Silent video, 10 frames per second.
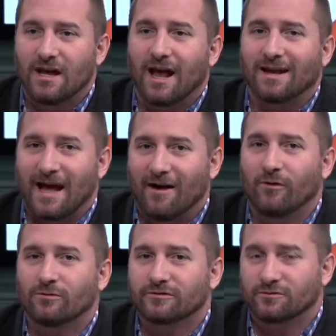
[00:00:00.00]
and
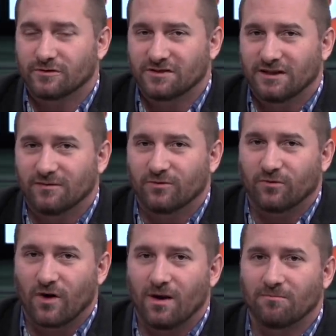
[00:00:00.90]
how it was received
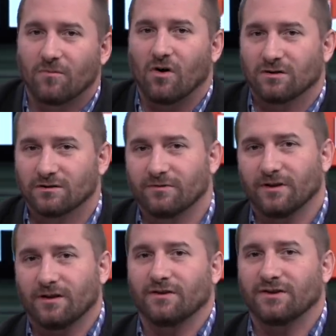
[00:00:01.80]
from all of
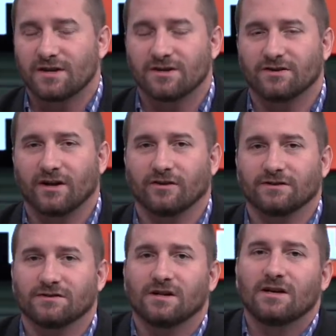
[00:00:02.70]
the
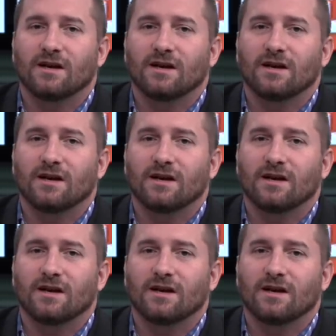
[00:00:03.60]
dignitaries